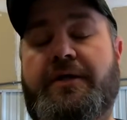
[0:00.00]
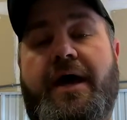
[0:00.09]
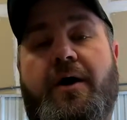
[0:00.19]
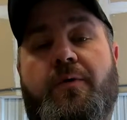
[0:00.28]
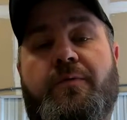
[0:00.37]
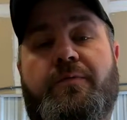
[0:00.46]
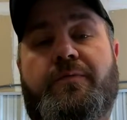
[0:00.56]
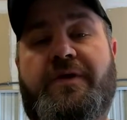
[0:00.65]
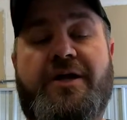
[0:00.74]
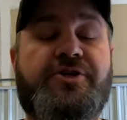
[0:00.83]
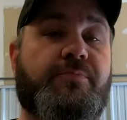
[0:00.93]
Now,
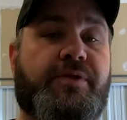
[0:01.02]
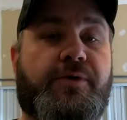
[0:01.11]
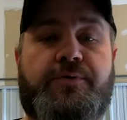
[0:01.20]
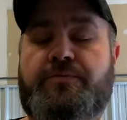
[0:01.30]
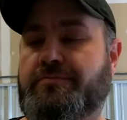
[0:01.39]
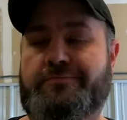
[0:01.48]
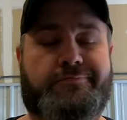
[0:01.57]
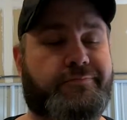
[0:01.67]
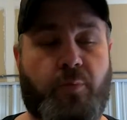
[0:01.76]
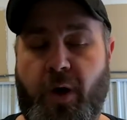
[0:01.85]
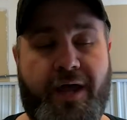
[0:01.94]
the engine blew.
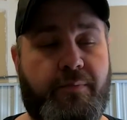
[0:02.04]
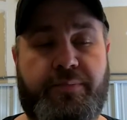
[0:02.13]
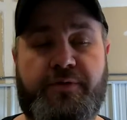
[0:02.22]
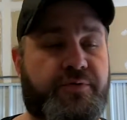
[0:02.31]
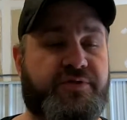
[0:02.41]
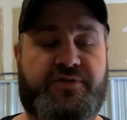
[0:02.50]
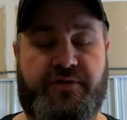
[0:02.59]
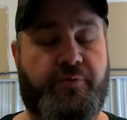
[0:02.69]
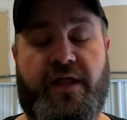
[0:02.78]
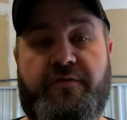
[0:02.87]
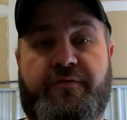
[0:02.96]
Why it blew is
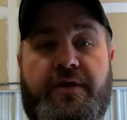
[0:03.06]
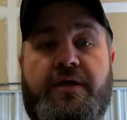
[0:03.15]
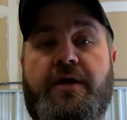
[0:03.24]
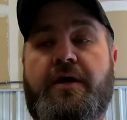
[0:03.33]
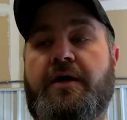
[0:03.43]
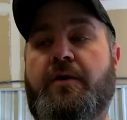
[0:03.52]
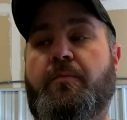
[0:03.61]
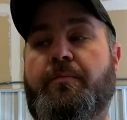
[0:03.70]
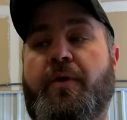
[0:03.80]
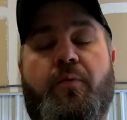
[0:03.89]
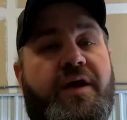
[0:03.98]
irrelevant.
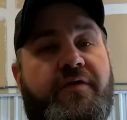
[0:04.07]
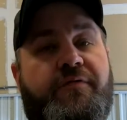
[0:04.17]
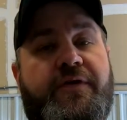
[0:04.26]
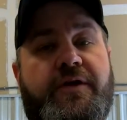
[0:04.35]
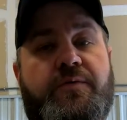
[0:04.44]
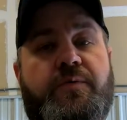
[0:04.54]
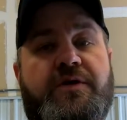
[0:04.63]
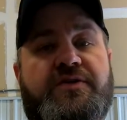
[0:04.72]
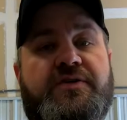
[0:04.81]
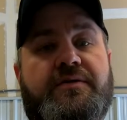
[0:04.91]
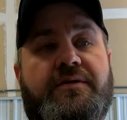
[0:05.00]
But what I figured
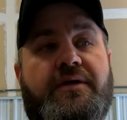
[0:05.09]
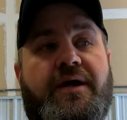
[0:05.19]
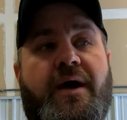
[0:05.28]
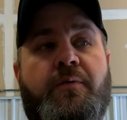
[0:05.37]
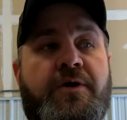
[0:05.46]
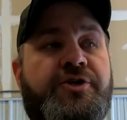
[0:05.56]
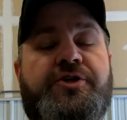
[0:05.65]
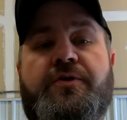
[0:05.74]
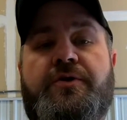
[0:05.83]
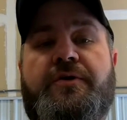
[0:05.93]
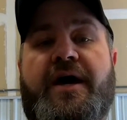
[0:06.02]
was I want to
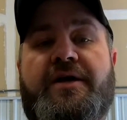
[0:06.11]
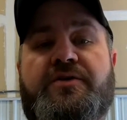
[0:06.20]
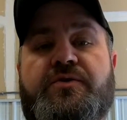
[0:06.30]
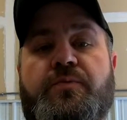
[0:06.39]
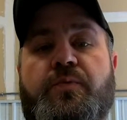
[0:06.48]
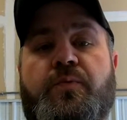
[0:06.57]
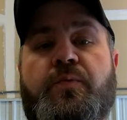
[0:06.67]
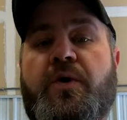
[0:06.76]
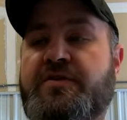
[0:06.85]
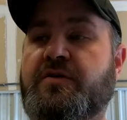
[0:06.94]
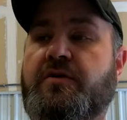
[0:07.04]
show you guys
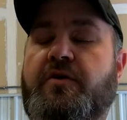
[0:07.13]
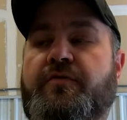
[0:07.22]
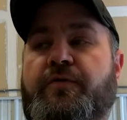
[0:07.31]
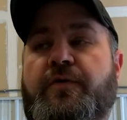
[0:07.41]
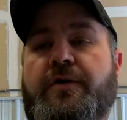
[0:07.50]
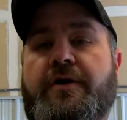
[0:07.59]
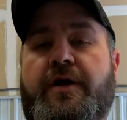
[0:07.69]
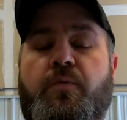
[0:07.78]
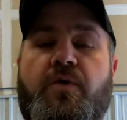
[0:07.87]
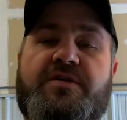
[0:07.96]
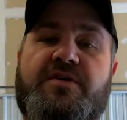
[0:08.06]
what to look for
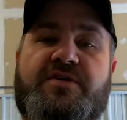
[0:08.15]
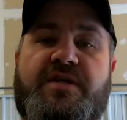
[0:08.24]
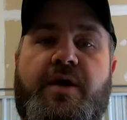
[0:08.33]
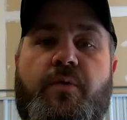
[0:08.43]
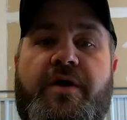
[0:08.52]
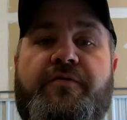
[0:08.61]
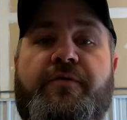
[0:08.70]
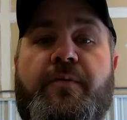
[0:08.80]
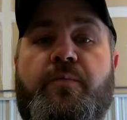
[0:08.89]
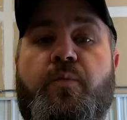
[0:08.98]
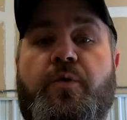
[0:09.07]
and what to stay away
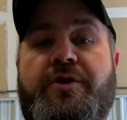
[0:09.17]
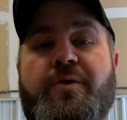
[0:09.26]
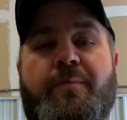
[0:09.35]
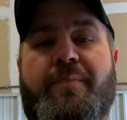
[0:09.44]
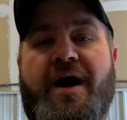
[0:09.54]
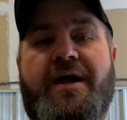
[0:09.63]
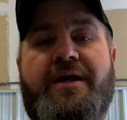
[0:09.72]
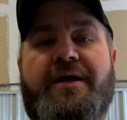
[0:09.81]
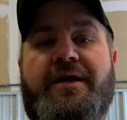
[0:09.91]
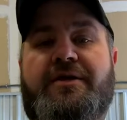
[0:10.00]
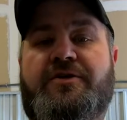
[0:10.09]
from when you're
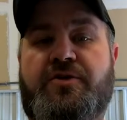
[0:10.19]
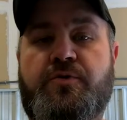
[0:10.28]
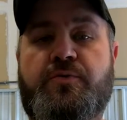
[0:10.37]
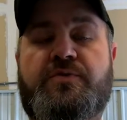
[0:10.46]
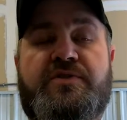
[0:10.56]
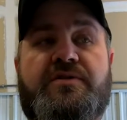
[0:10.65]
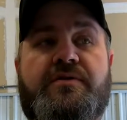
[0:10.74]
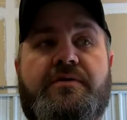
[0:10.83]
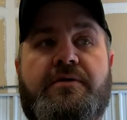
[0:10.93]
buying a used